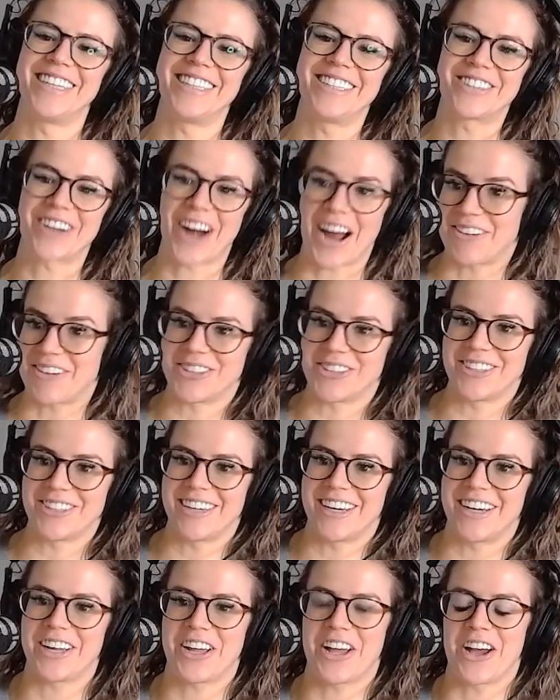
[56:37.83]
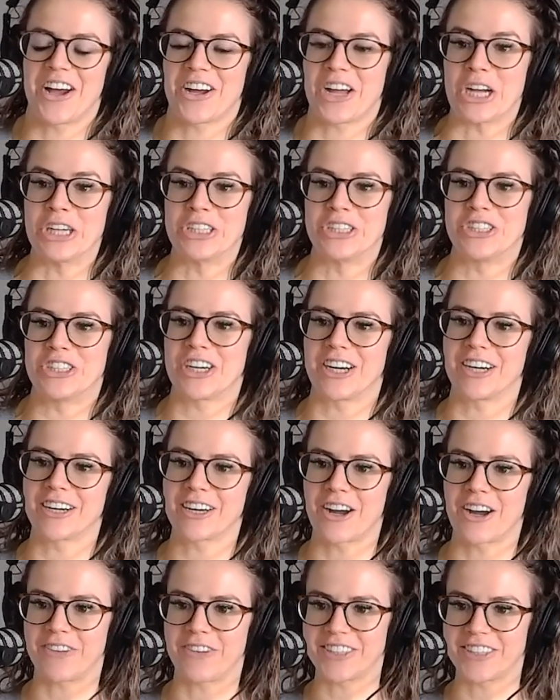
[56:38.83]
travel a good chunk.
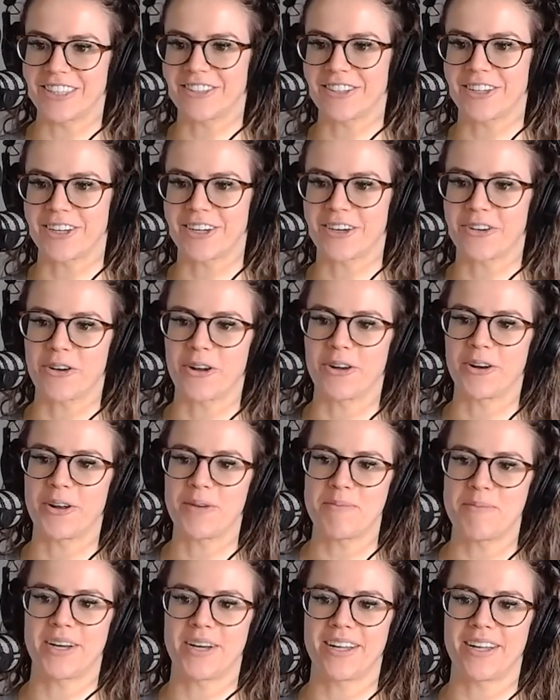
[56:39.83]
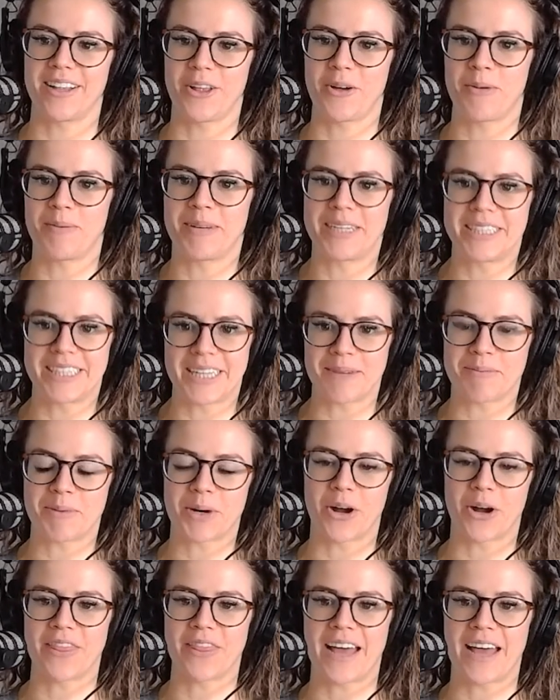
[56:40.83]
Obviously, Corona put a little bit damper
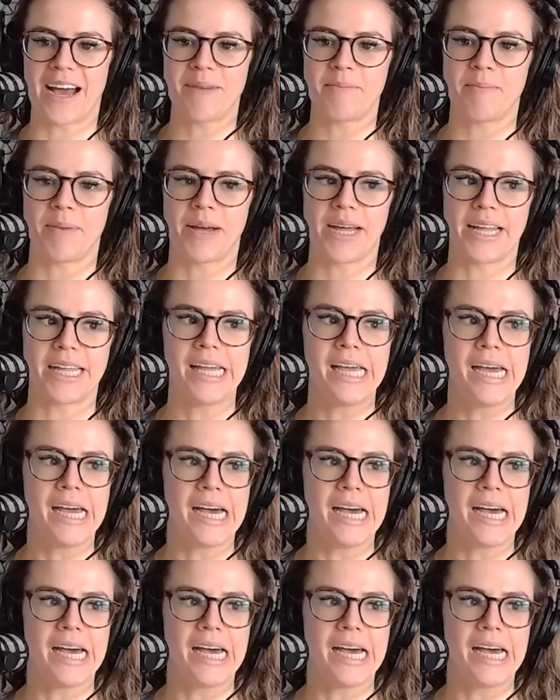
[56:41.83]
on that, but